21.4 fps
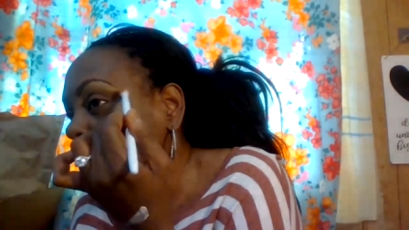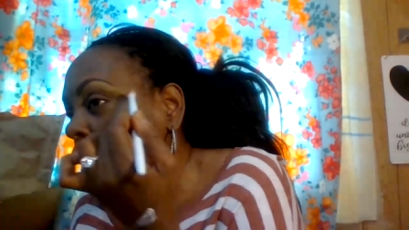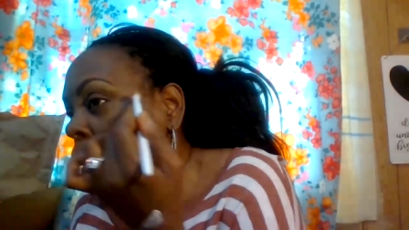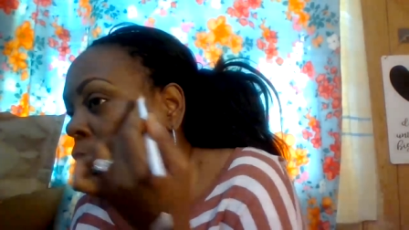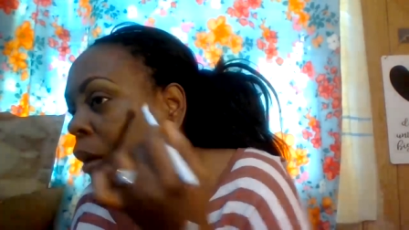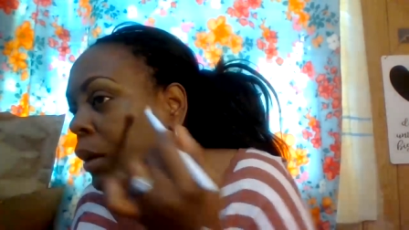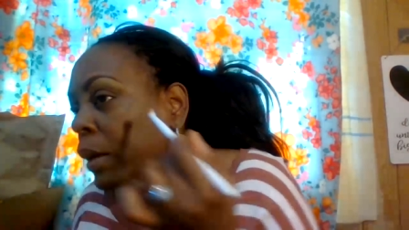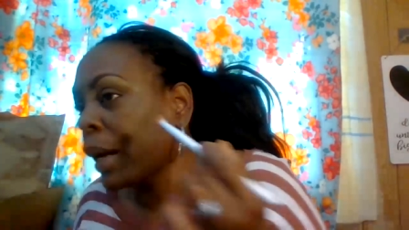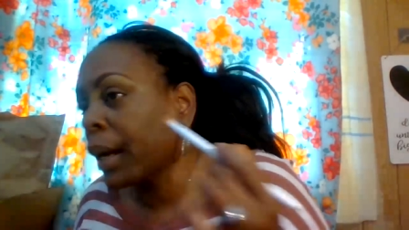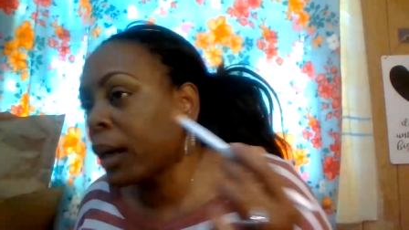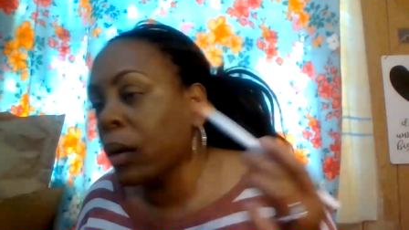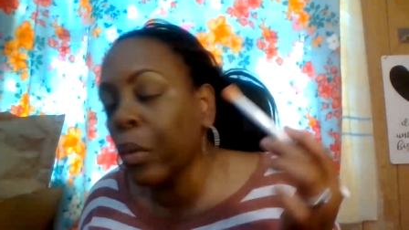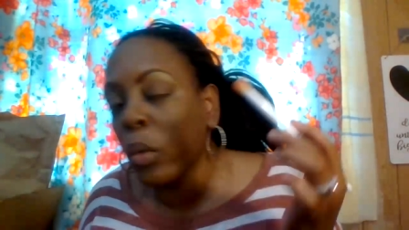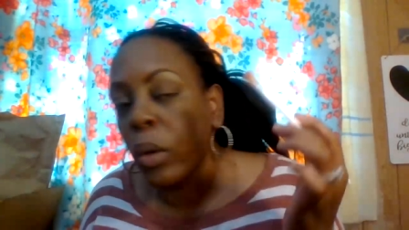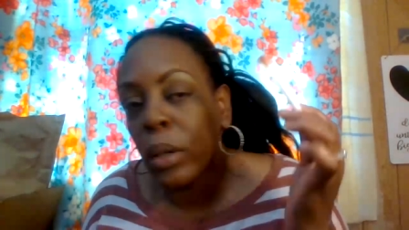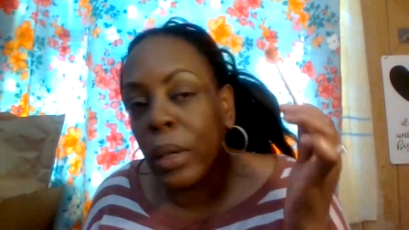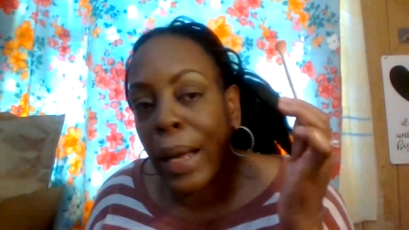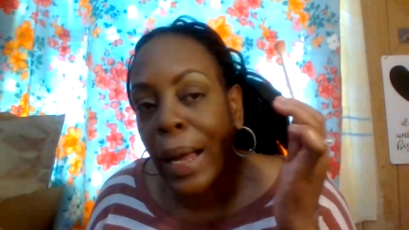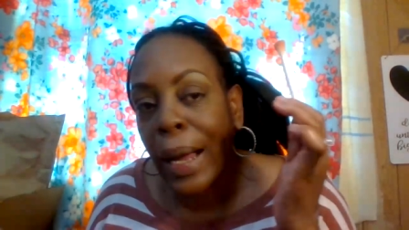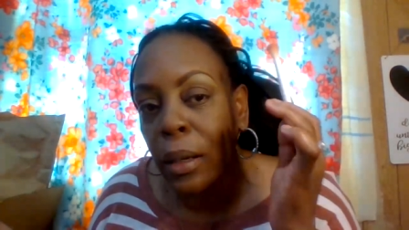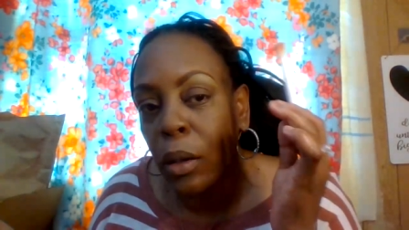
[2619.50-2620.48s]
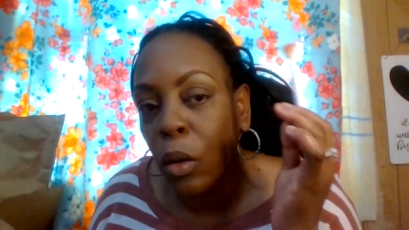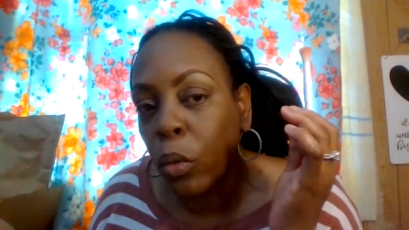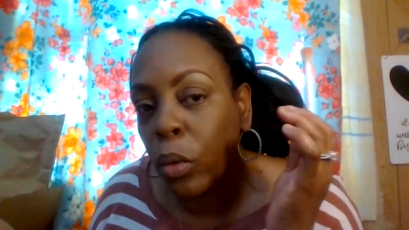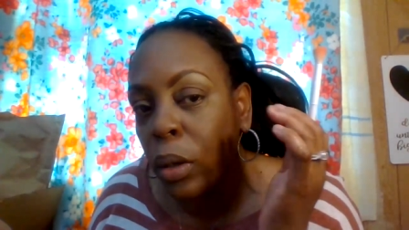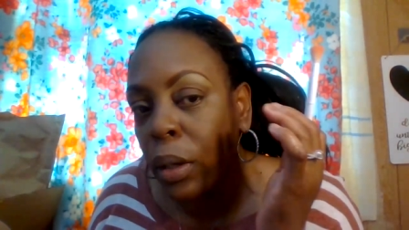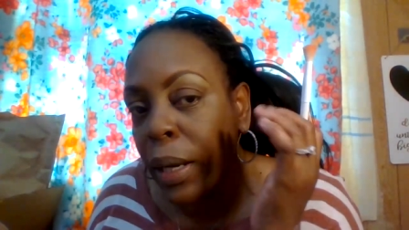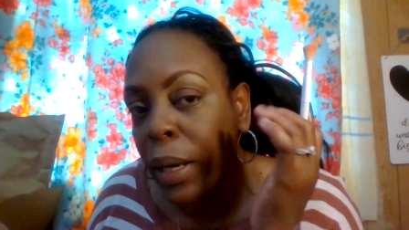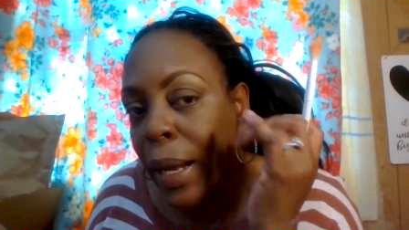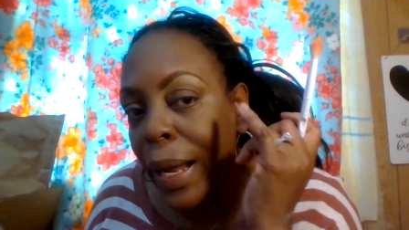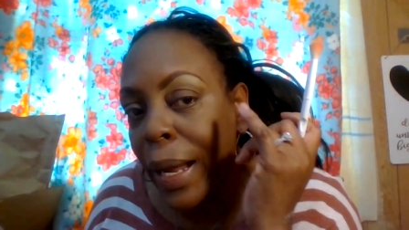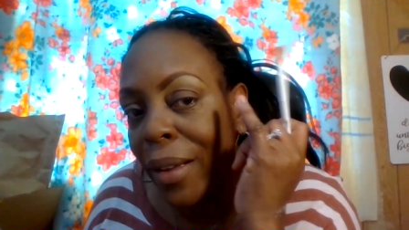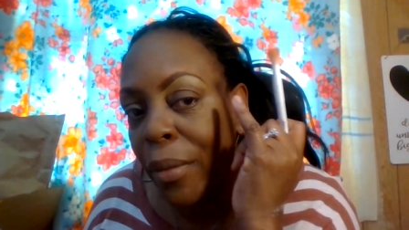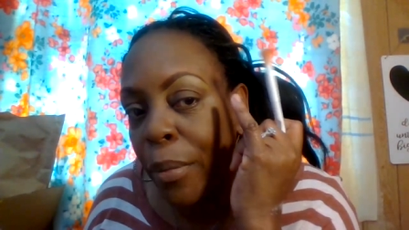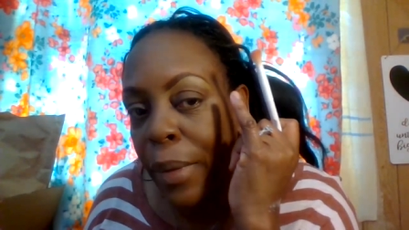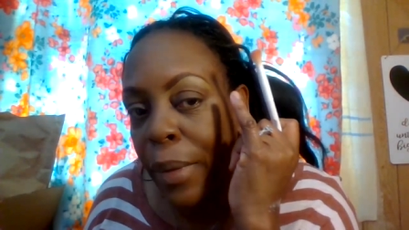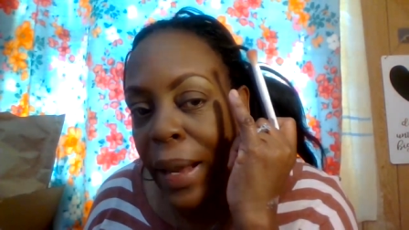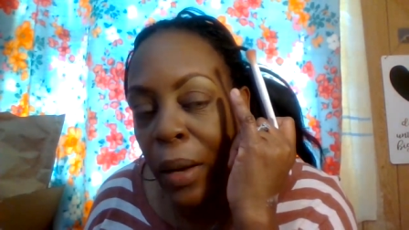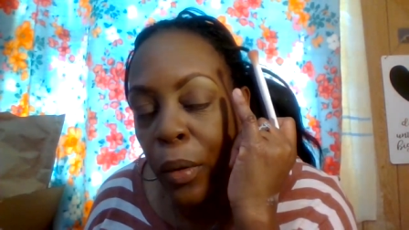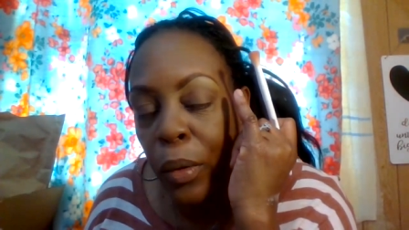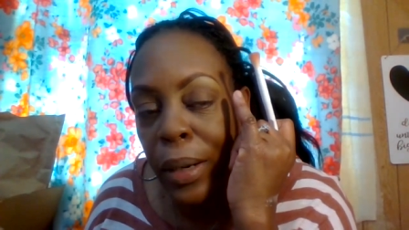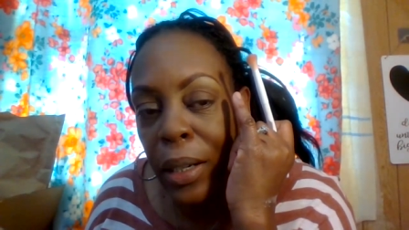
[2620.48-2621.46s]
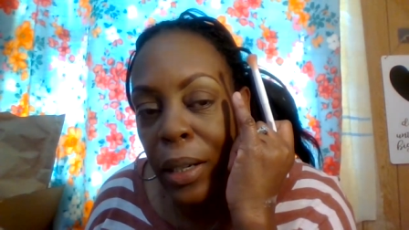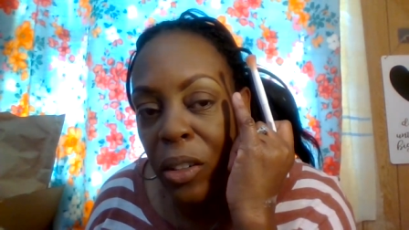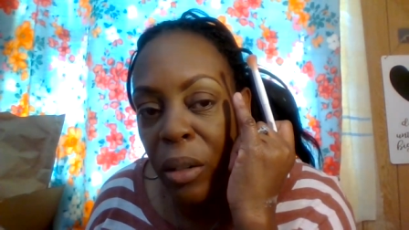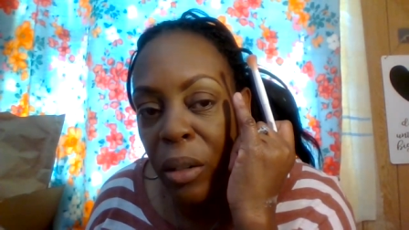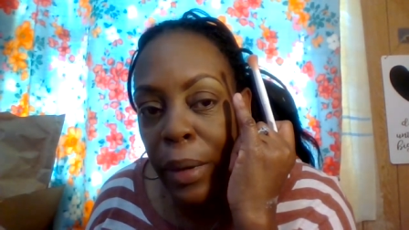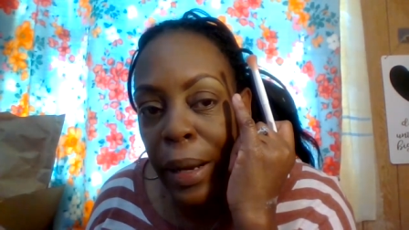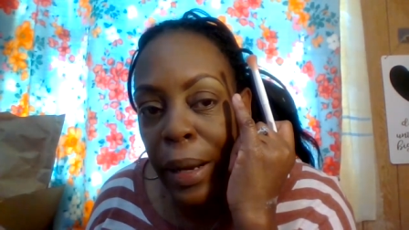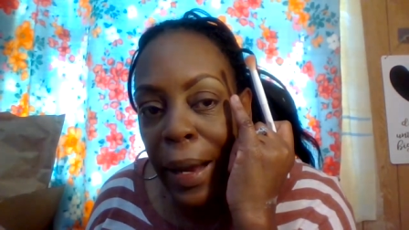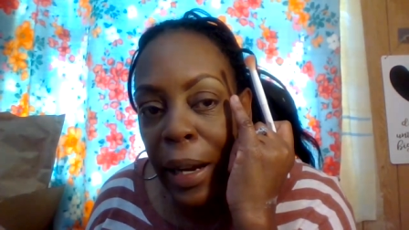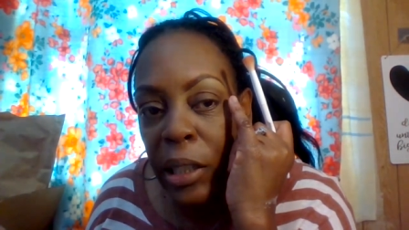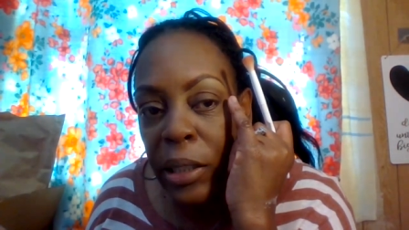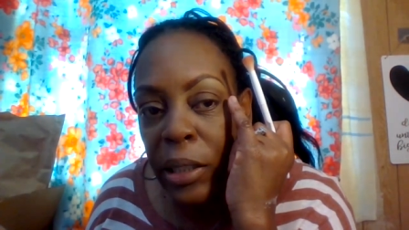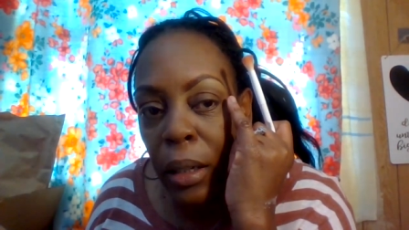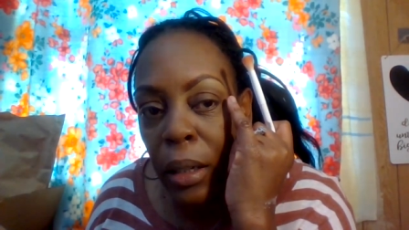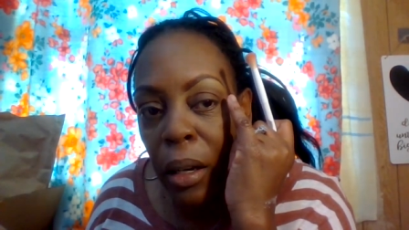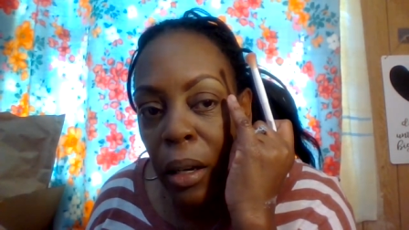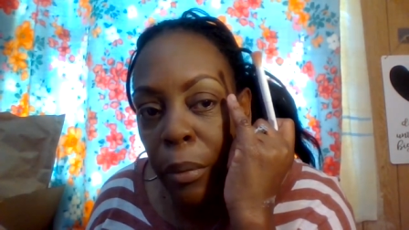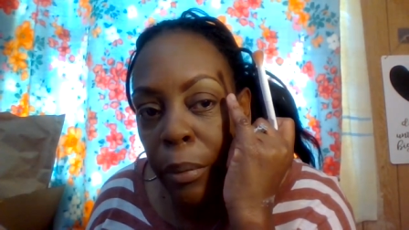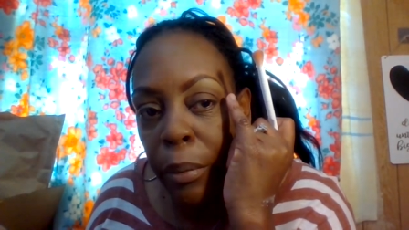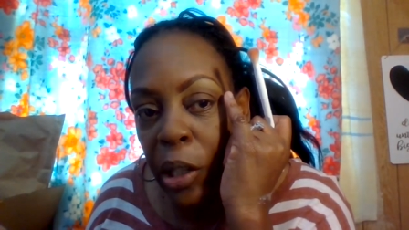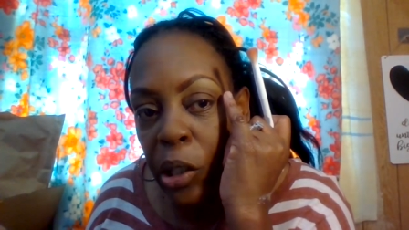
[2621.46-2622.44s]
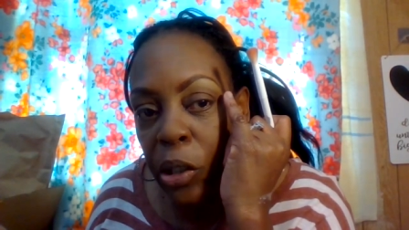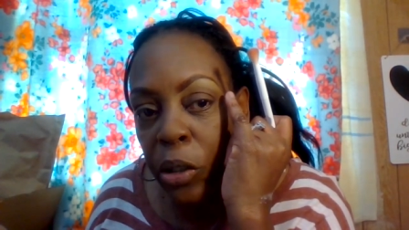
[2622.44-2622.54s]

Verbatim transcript: and I don't want I don't really have my when I do my eyeshadow I make